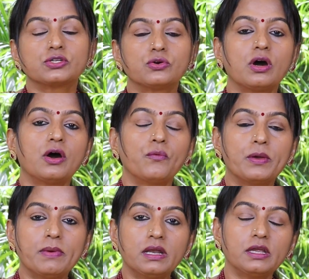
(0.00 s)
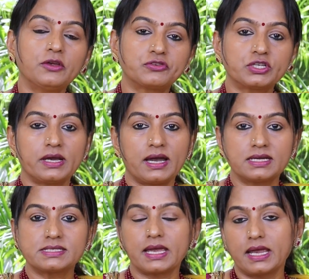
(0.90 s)
So a woman, if she
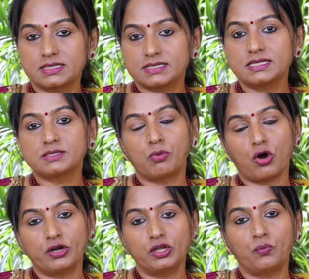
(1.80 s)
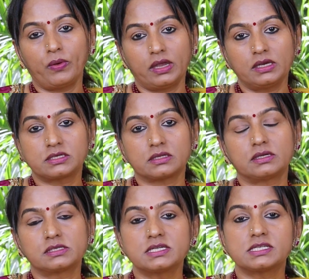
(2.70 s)
has excess body weight,
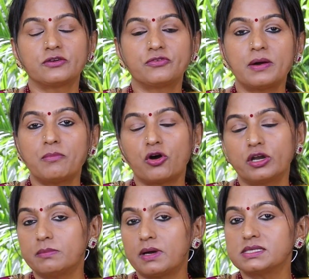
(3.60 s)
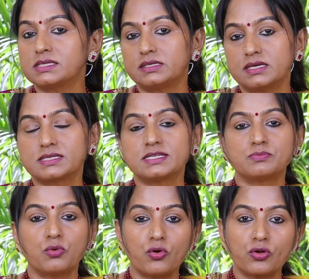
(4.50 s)
that is if her body mass index
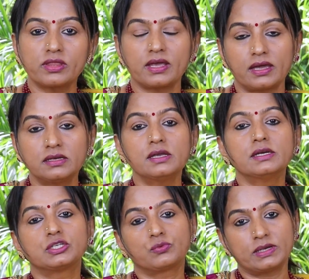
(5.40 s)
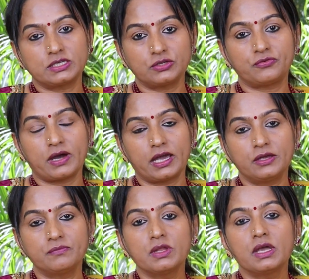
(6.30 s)
is more than
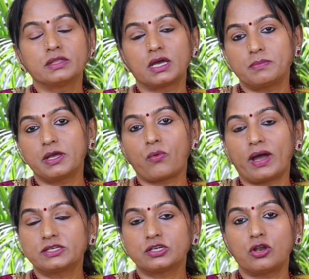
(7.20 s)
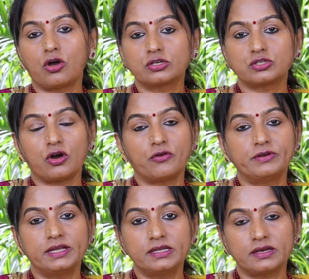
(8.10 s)
25, there'll be quite a lot
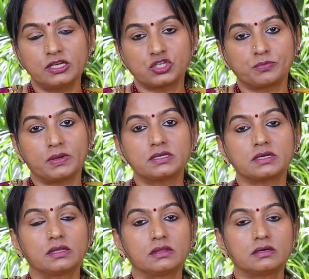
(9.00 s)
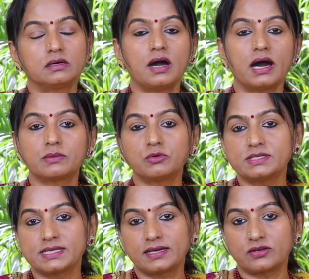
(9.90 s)
of derangement in the
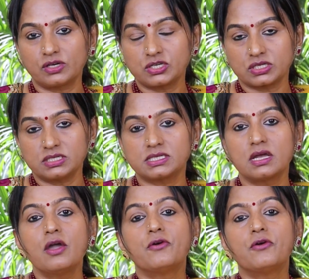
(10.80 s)
hormone secretions